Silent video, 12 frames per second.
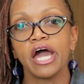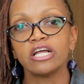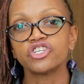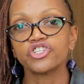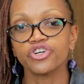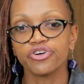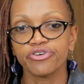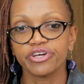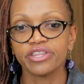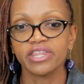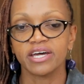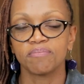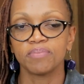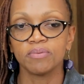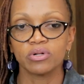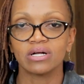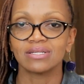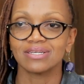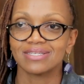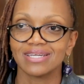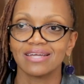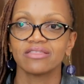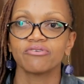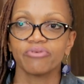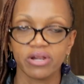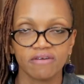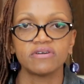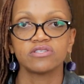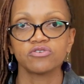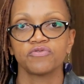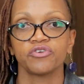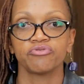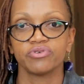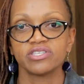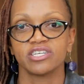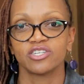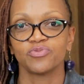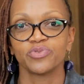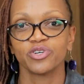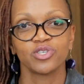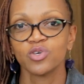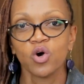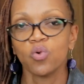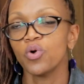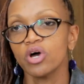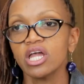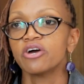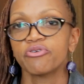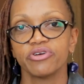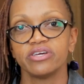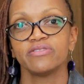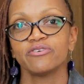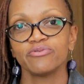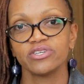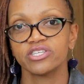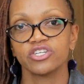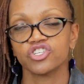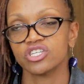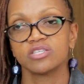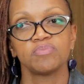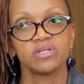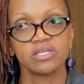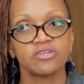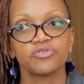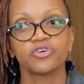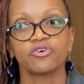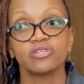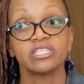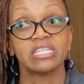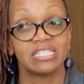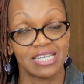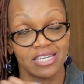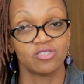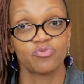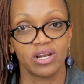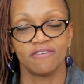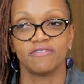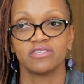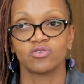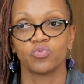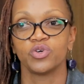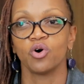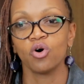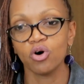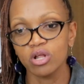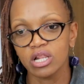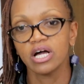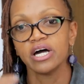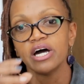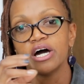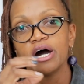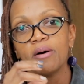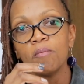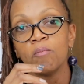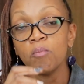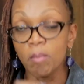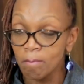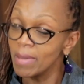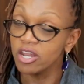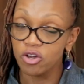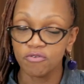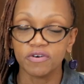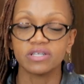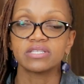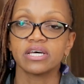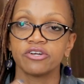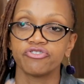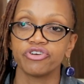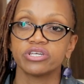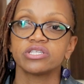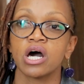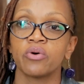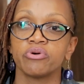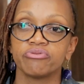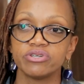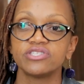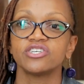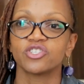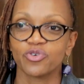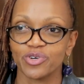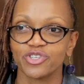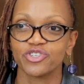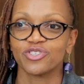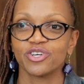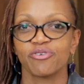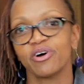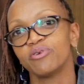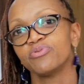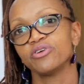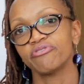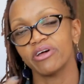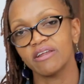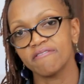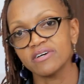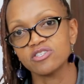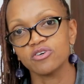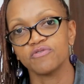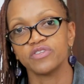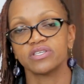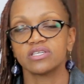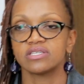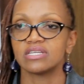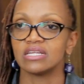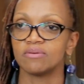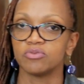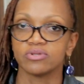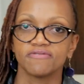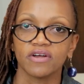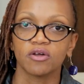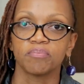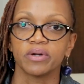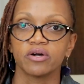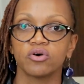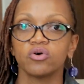ensuring that people understand the relevance of their research, because we all agree the research that's been done on the continent is relevant. We all, many of us, address our research questions around the relevance of the Sustainable Development